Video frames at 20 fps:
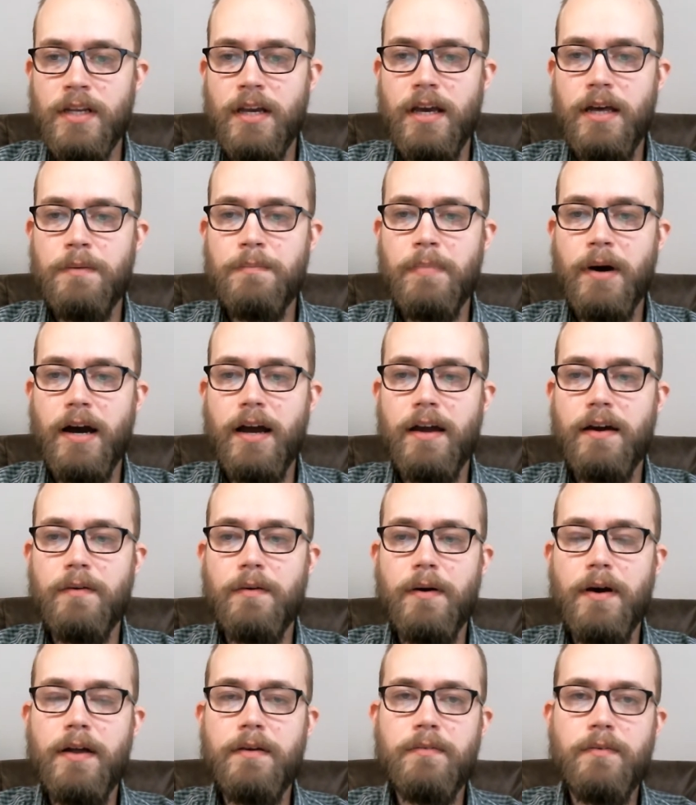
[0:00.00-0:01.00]
And
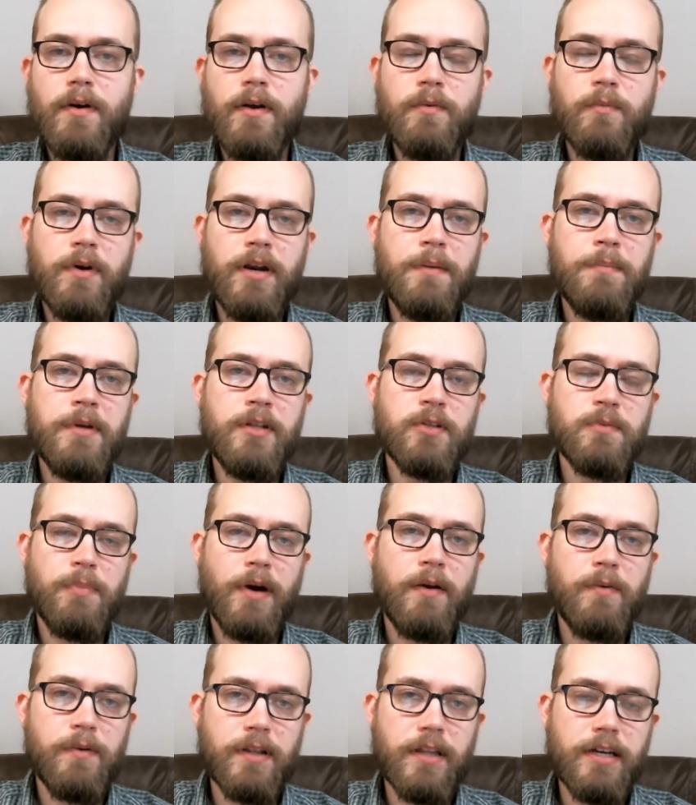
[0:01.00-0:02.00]
what he means
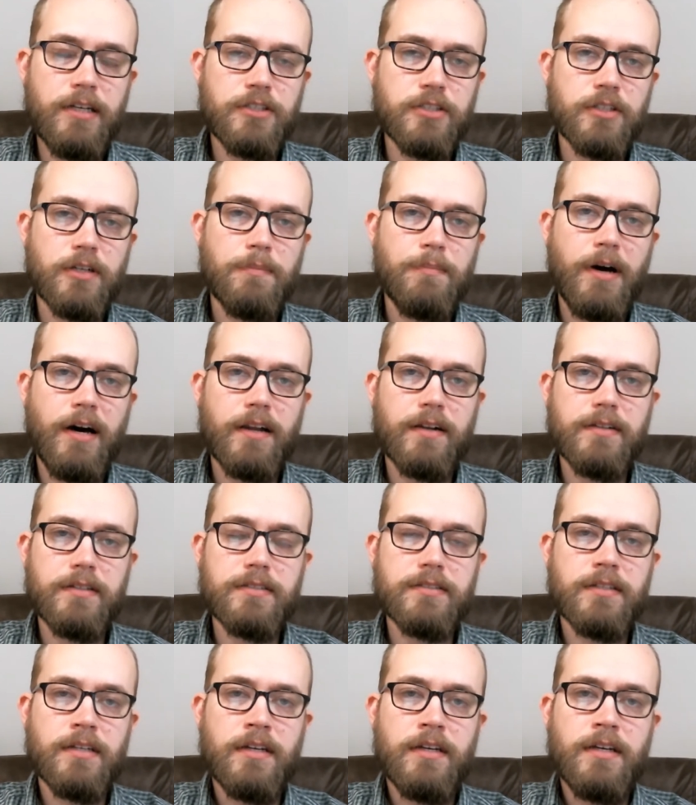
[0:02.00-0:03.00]
by relational model
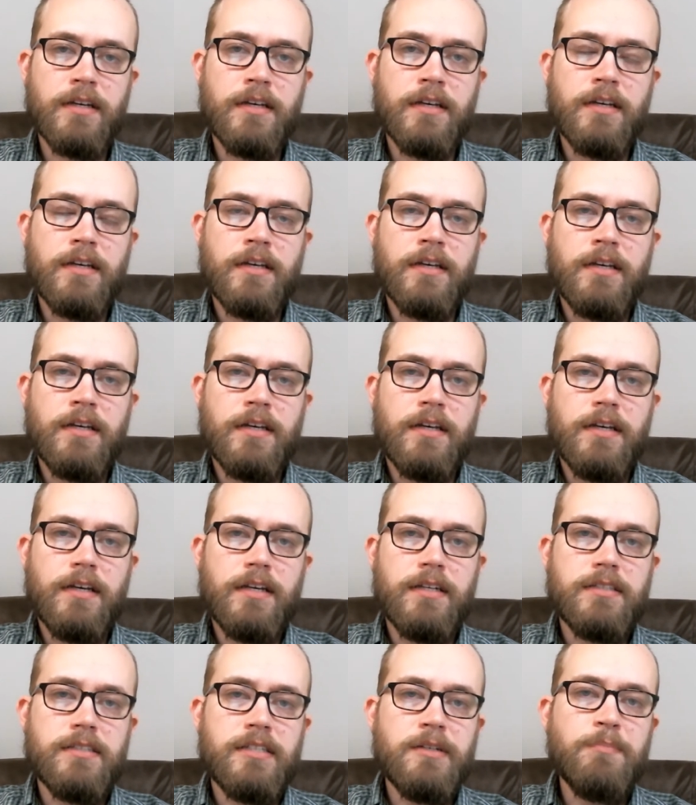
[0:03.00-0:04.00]

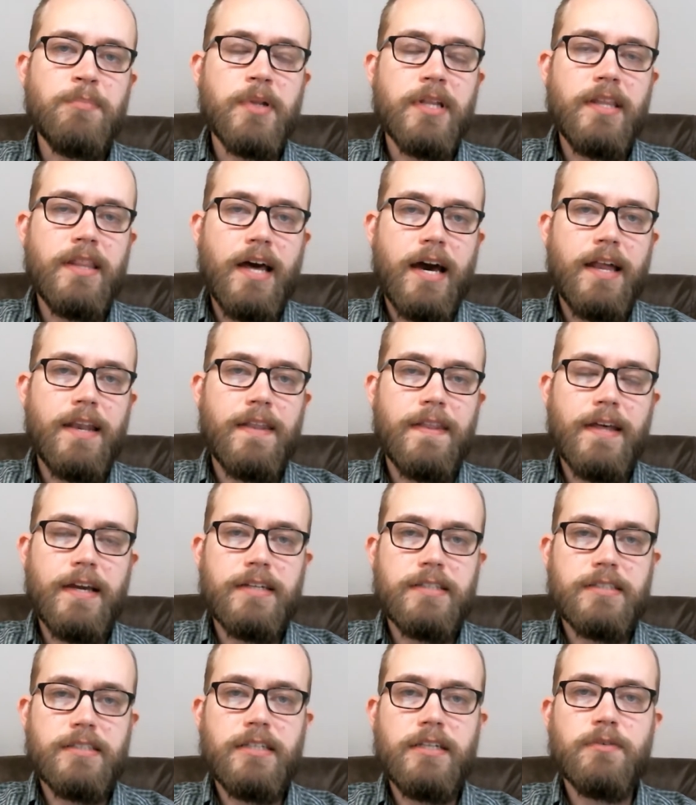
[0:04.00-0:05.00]
is simply that they
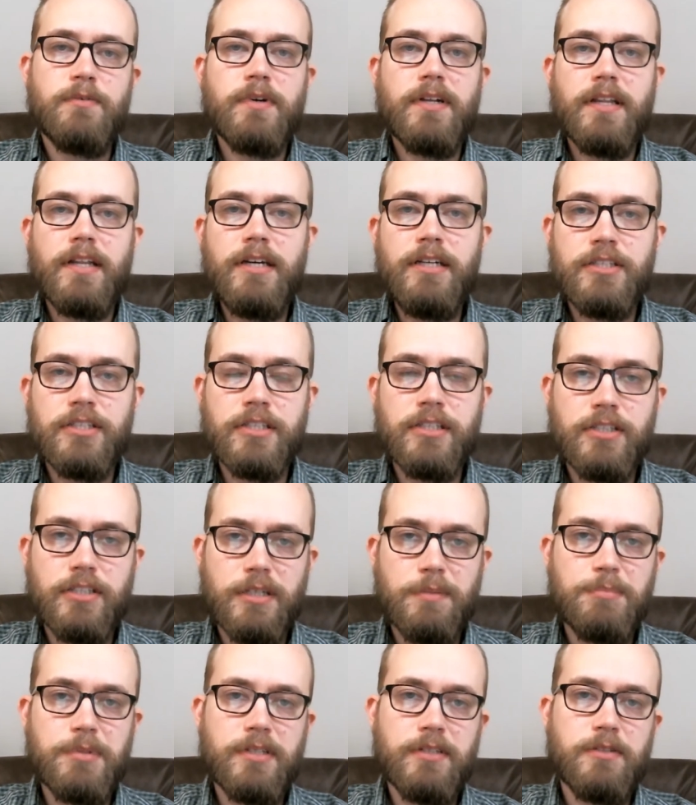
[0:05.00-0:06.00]
see
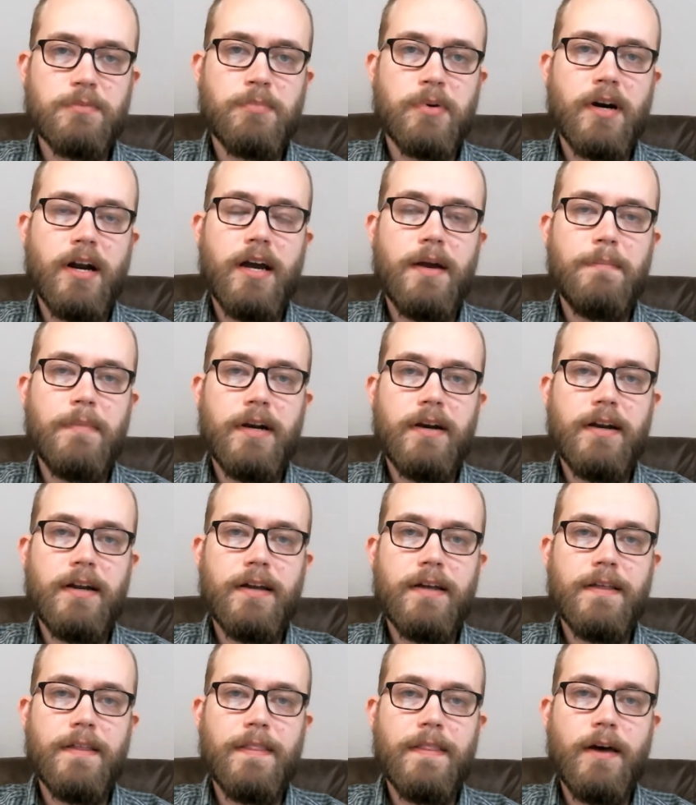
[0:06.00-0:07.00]
relationships as
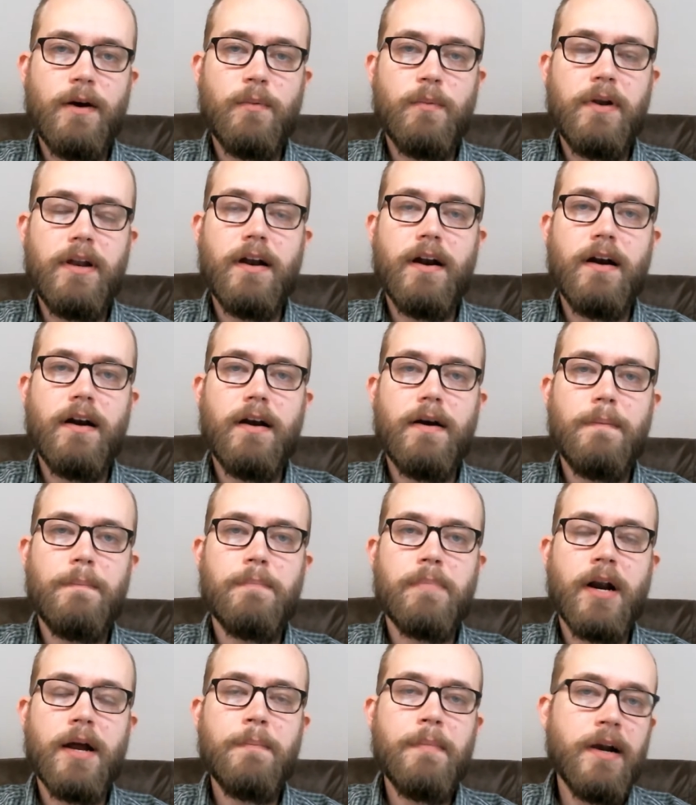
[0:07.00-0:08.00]
primary, that we are
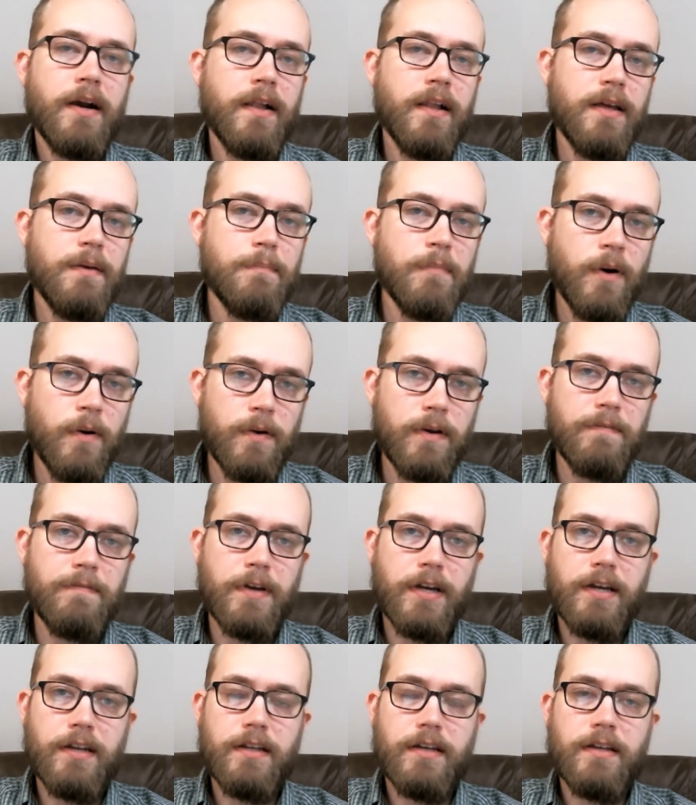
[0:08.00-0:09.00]
primarily
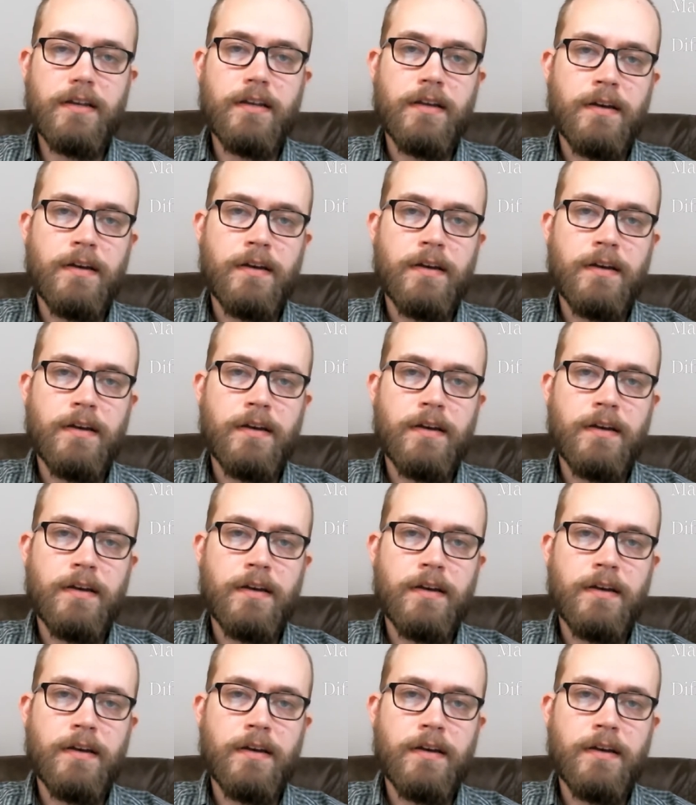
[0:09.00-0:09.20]
motivated